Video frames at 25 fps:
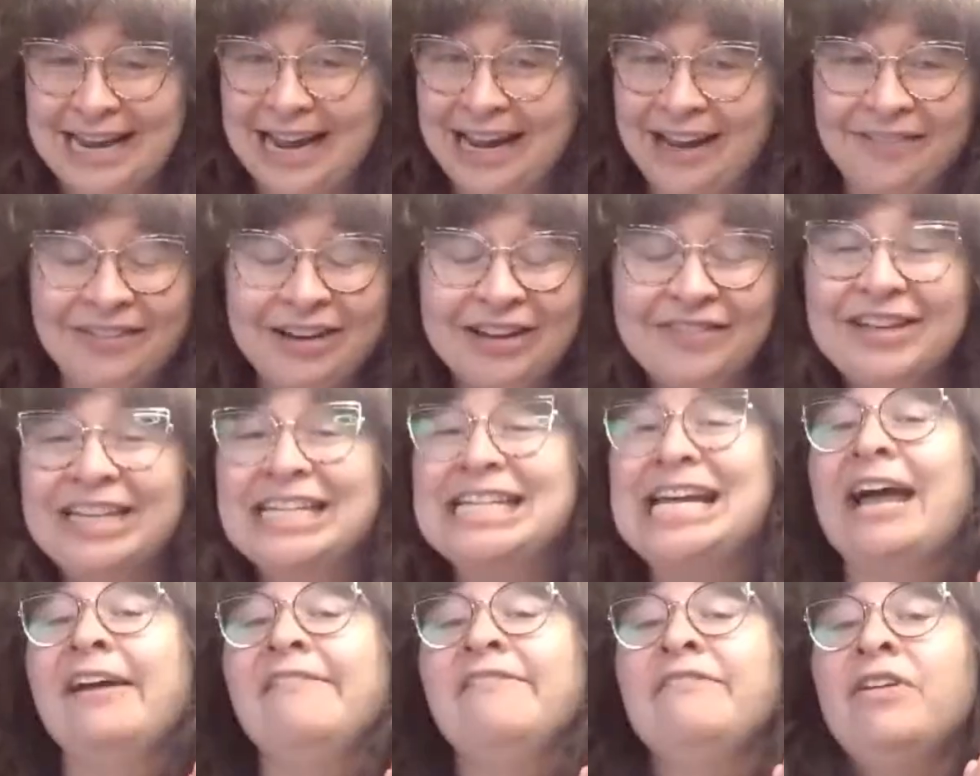I haven't even
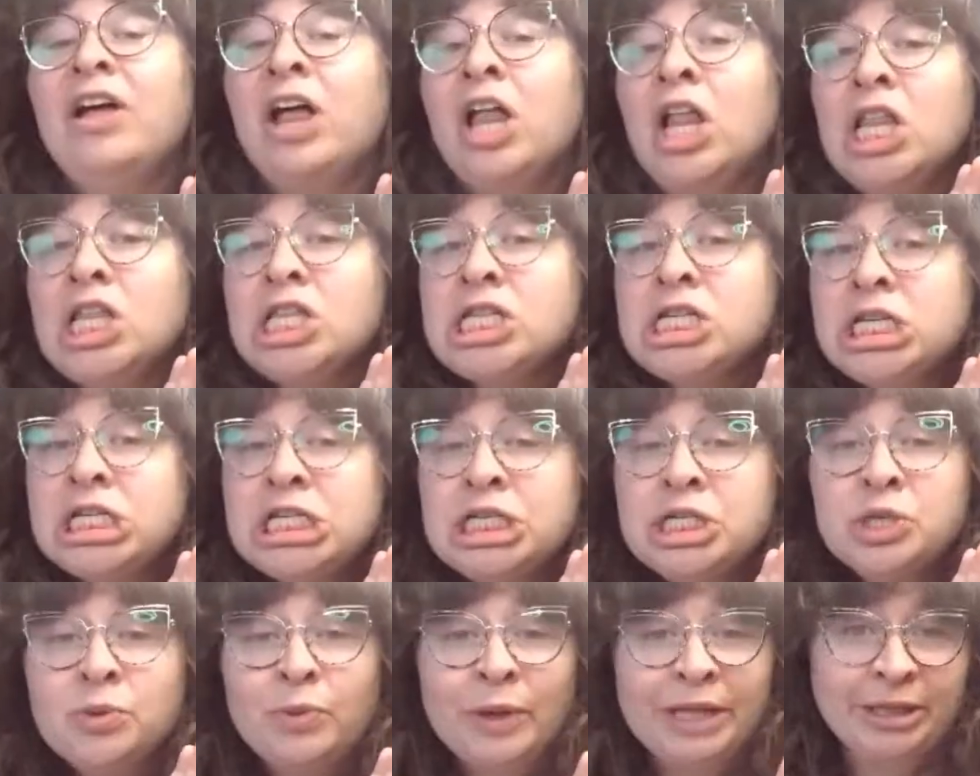
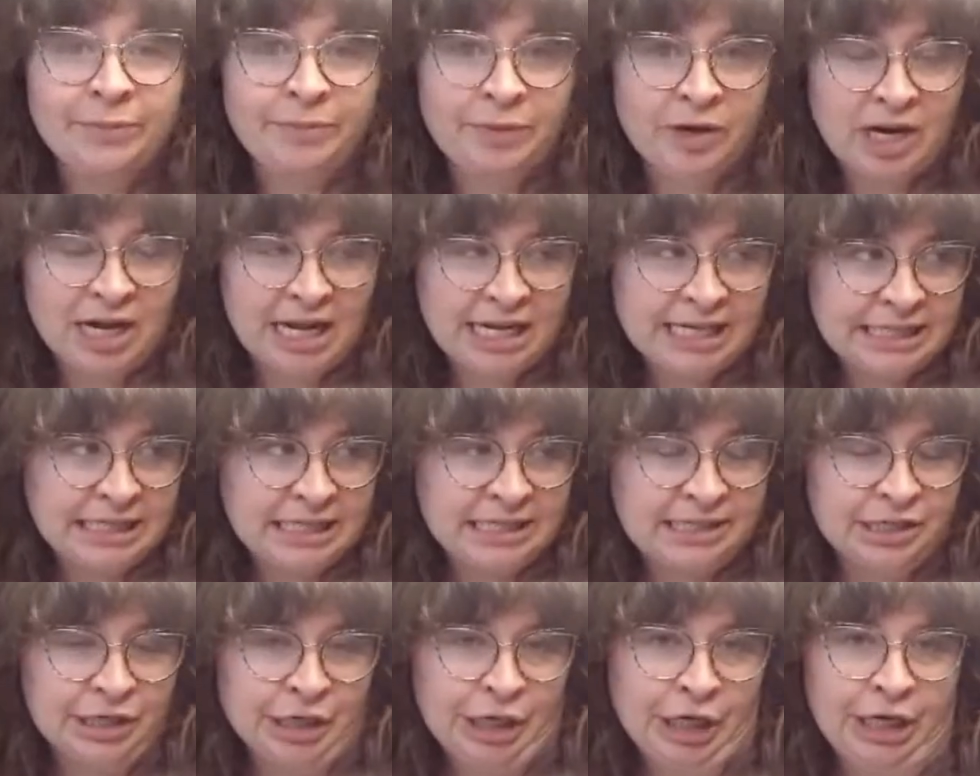divulged what the
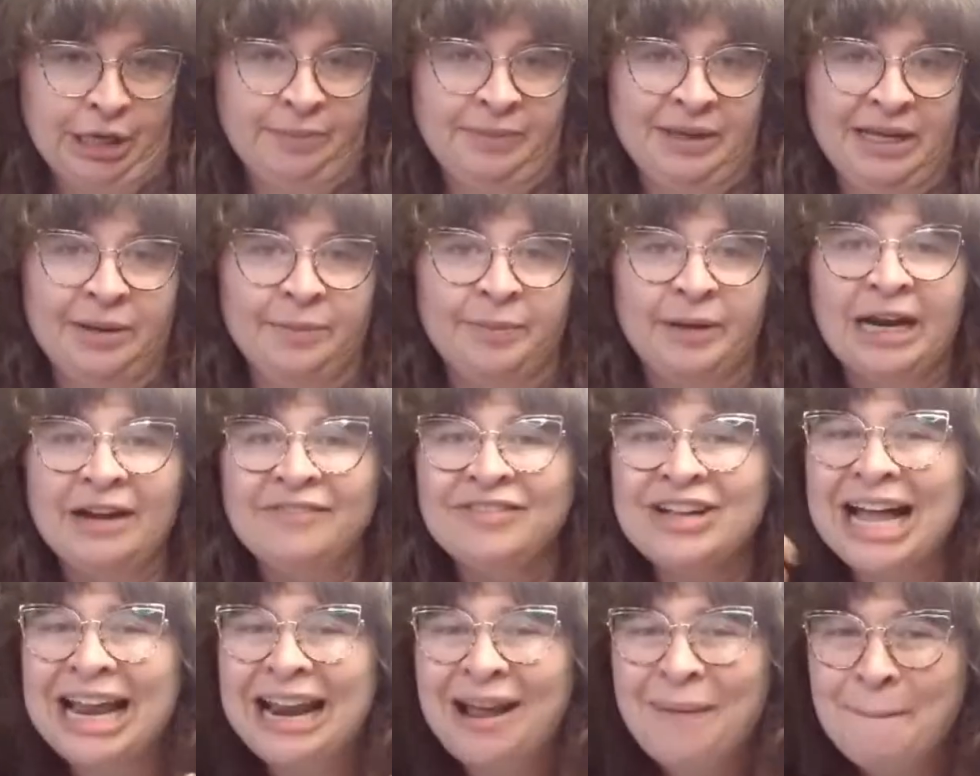prizes are going to be, but
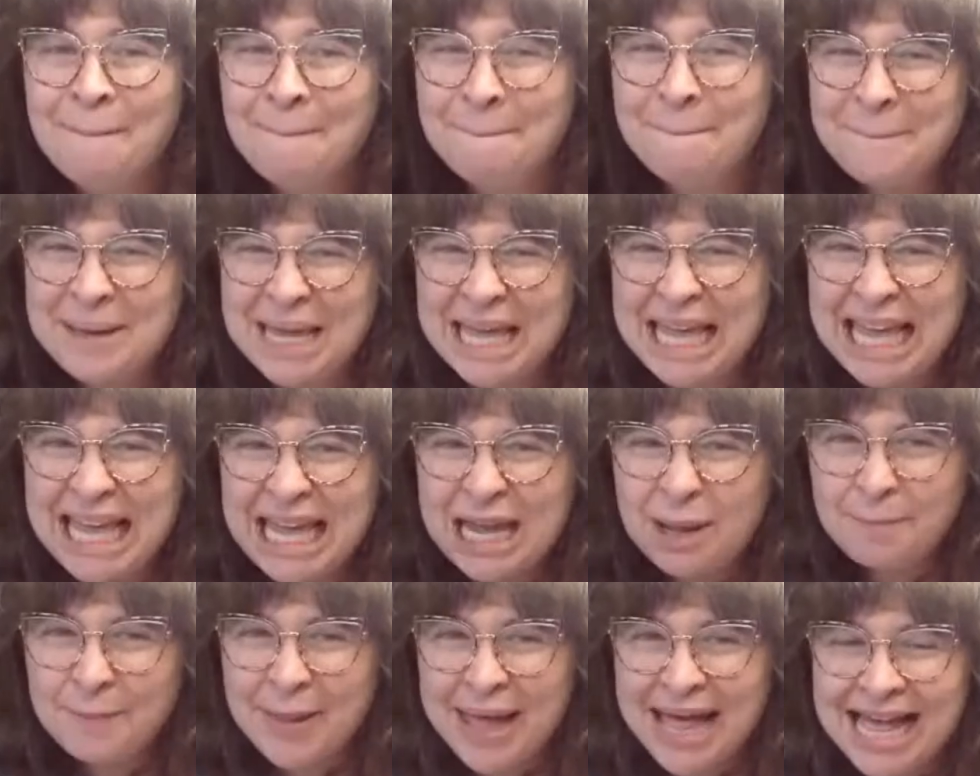I've got a
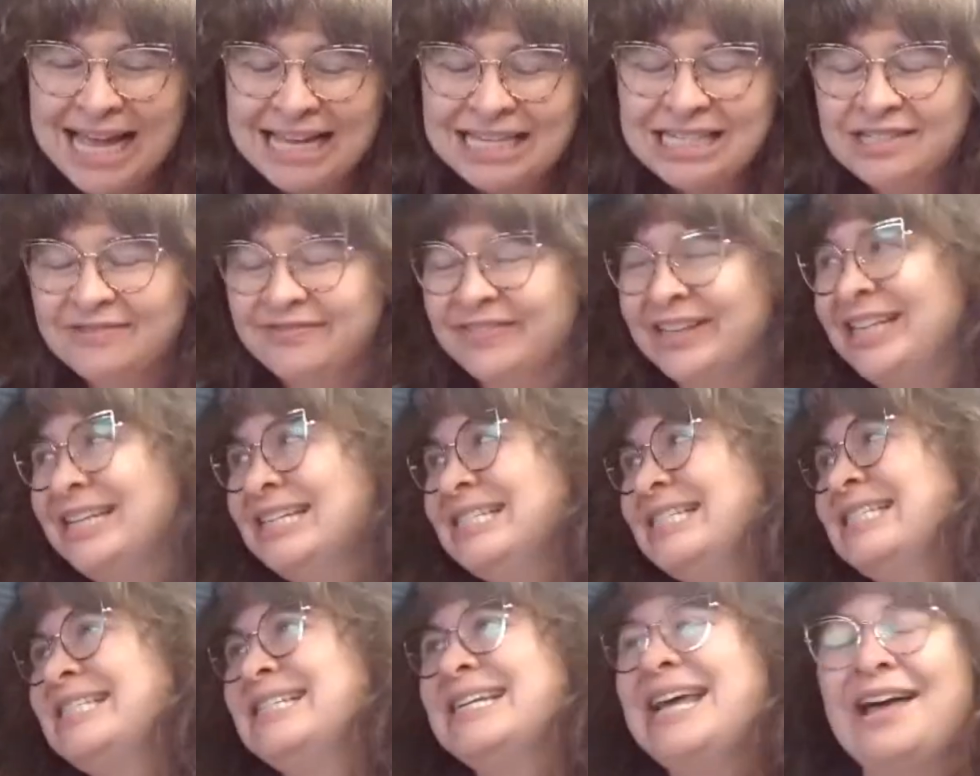big box full
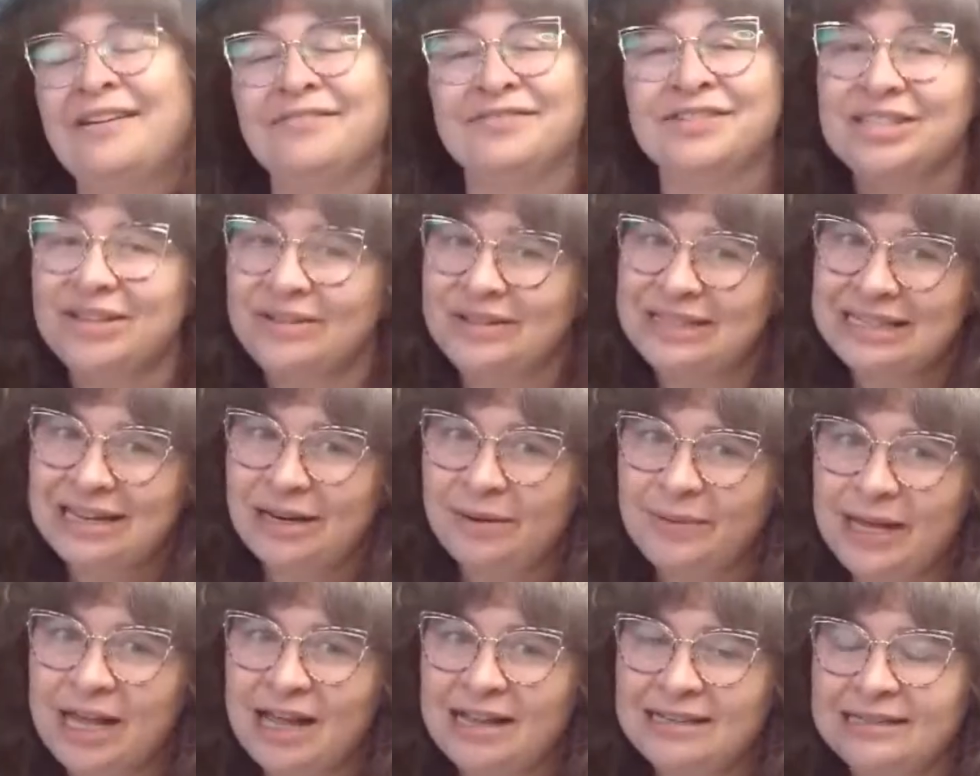of stuff. So it's
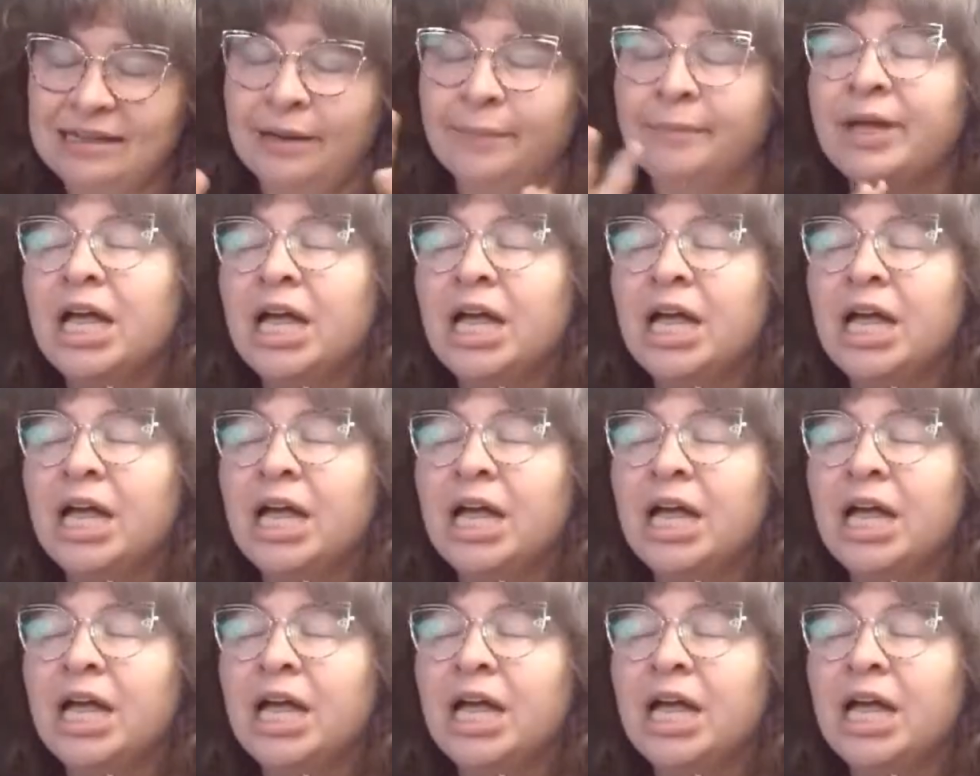going to be awesome.